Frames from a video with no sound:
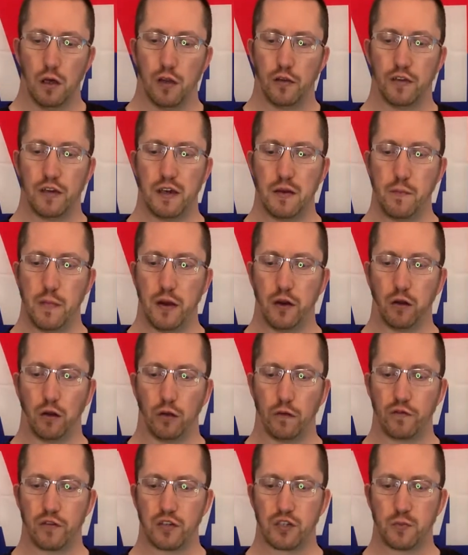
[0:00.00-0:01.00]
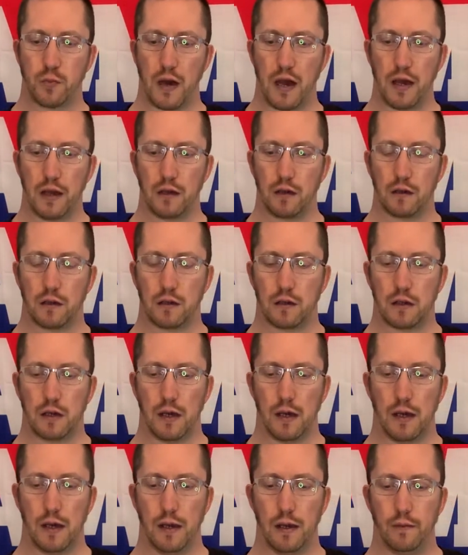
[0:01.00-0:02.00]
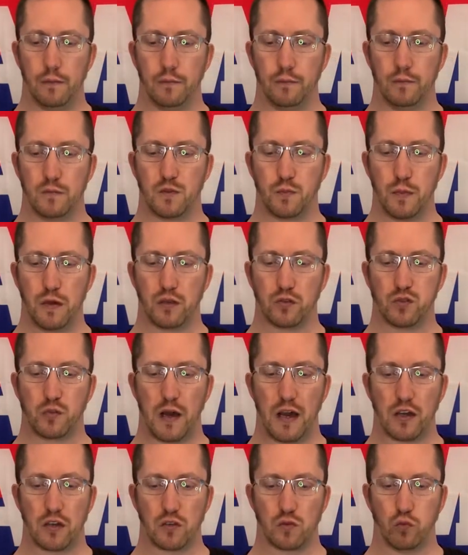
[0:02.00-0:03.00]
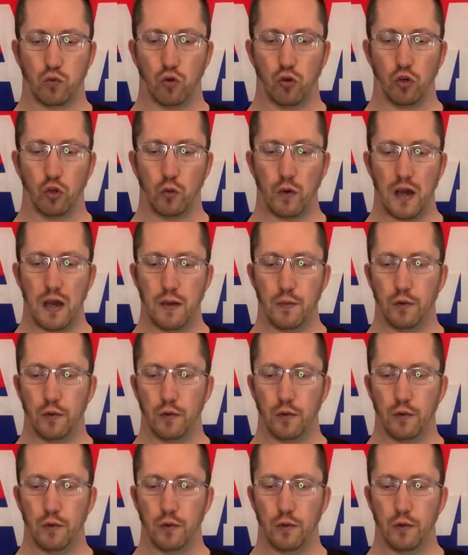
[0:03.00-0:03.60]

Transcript: The middle of the spike, middle spike is worn away,